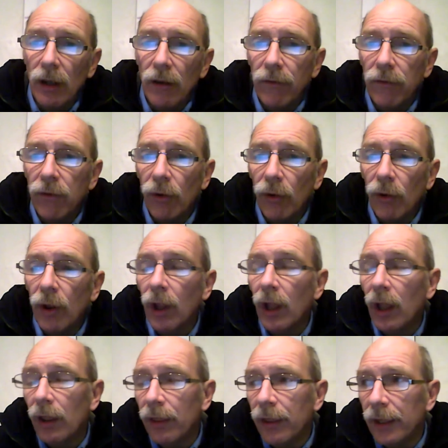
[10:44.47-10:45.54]
for
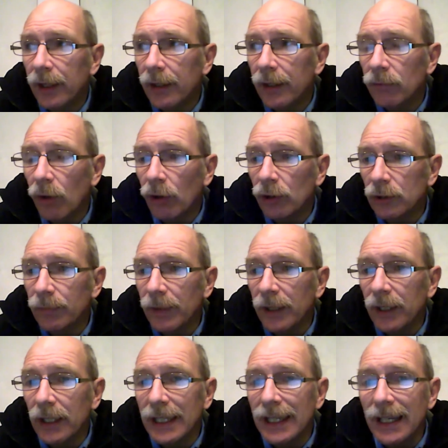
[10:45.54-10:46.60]
the rocks
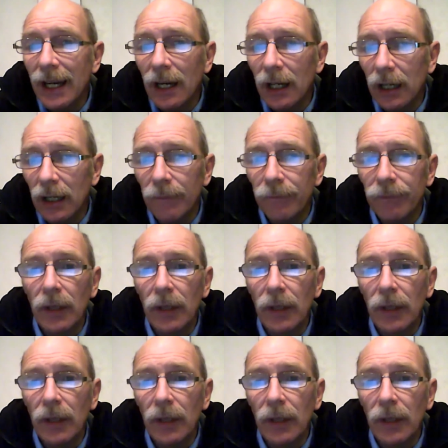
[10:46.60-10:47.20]
being young.